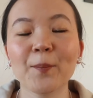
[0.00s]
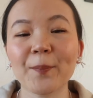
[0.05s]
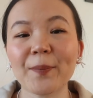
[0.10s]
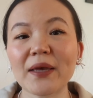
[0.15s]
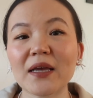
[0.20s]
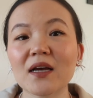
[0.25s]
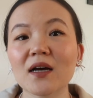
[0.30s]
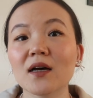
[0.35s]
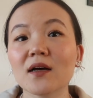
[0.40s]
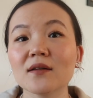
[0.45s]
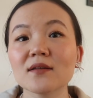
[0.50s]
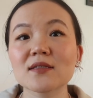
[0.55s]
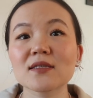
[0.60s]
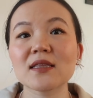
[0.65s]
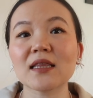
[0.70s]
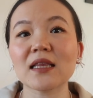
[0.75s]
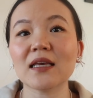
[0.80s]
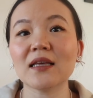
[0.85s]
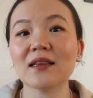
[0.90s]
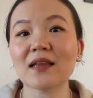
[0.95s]
Because
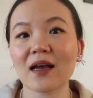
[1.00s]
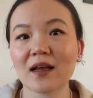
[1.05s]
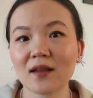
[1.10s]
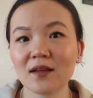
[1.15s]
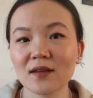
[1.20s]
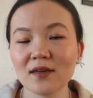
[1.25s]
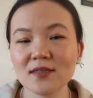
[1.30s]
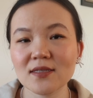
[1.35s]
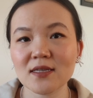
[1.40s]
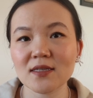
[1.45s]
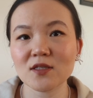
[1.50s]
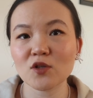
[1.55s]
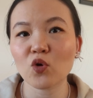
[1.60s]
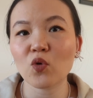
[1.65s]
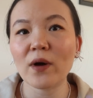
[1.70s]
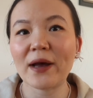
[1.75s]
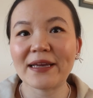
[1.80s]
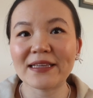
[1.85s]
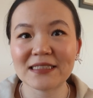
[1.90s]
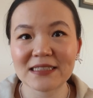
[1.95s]
the necklace is
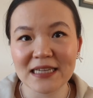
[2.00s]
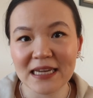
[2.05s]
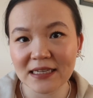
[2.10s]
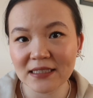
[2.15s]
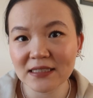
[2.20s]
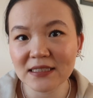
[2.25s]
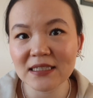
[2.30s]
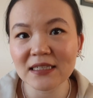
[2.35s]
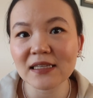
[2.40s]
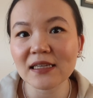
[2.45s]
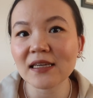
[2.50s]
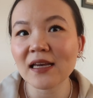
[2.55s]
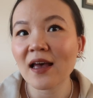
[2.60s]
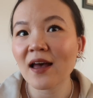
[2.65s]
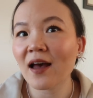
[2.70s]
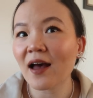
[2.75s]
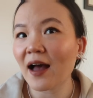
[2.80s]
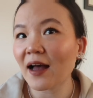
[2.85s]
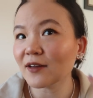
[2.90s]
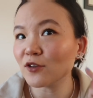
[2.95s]
quite dainty,
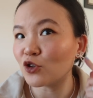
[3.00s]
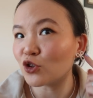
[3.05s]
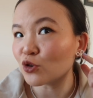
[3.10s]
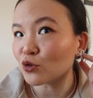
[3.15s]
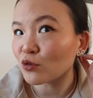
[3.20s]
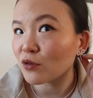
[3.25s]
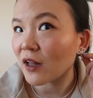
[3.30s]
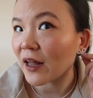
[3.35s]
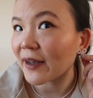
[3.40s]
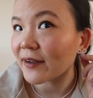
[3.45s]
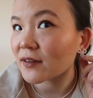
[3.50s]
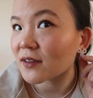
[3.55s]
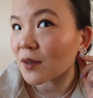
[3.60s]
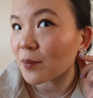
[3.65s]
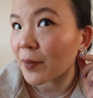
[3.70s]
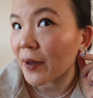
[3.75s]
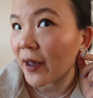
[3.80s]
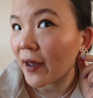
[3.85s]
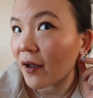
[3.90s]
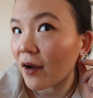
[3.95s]
I do like to
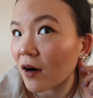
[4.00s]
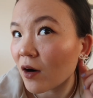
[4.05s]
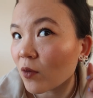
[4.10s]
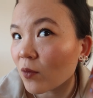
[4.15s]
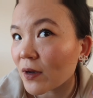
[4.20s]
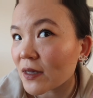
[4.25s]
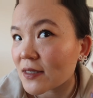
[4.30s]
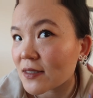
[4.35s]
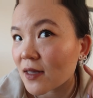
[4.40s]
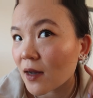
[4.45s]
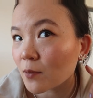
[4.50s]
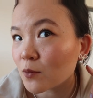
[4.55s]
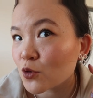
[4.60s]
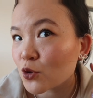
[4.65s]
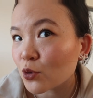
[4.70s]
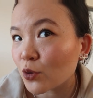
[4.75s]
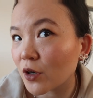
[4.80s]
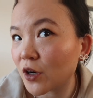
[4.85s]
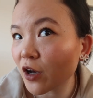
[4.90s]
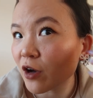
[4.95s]
pair with some
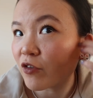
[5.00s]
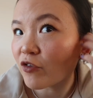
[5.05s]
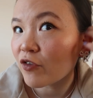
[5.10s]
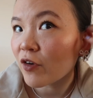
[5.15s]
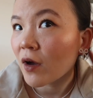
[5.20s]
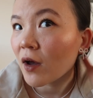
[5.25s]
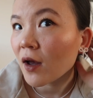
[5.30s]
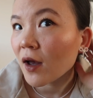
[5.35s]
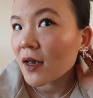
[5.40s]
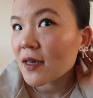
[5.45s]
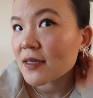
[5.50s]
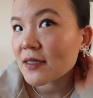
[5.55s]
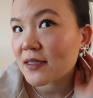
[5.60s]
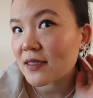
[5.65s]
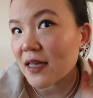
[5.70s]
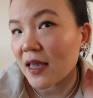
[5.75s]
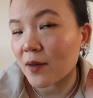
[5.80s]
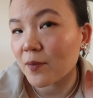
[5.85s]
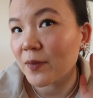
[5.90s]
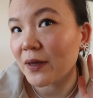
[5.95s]
sort of
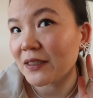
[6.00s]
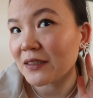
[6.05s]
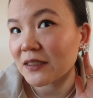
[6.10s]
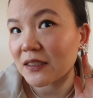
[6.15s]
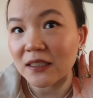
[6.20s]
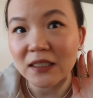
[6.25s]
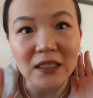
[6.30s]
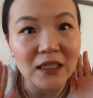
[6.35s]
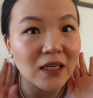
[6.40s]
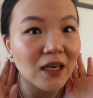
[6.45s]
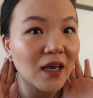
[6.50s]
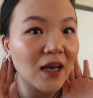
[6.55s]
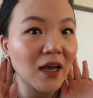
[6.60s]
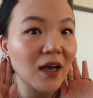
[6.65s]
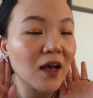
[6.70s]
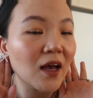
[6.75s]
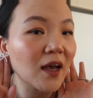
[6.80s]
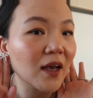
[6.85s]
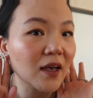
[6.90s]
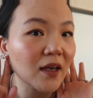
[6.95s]
statementy
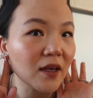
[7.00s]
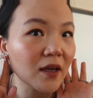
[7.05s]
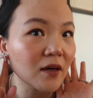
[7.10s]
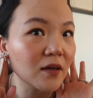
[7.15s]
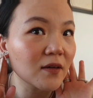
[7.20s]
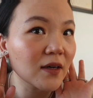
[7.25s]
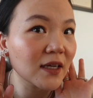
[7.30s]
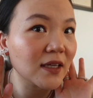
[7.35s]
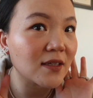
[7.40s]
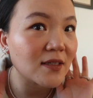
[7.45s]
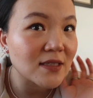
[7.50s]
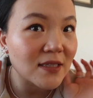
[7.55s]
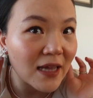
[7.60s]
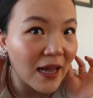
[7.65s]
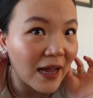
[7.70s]
earrings.